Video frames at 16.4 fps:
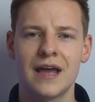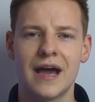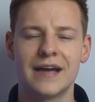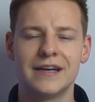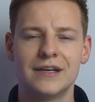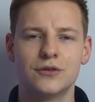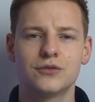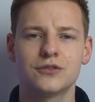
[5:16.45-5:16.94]

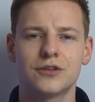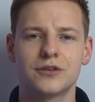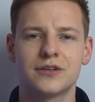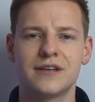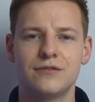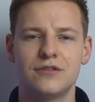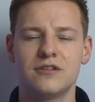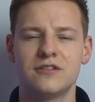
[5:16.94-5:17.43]
and it also
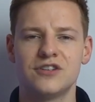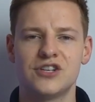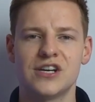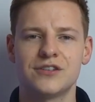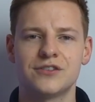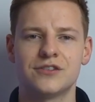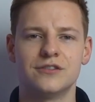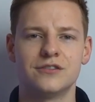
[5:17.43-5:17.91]
gives you
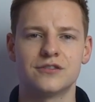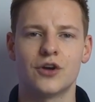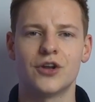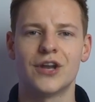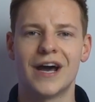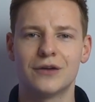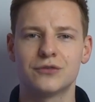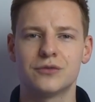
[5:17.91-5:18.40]
suggestions on
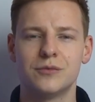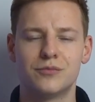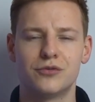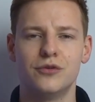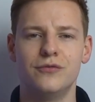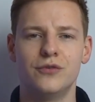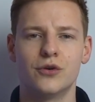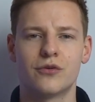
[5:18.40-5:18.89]
how to
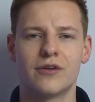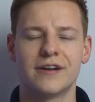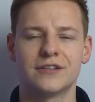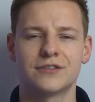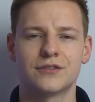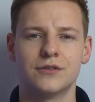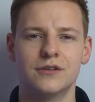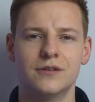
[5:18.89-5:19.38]
improve your
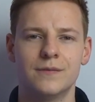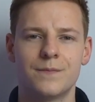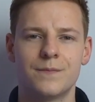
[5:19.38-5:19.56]
credit score.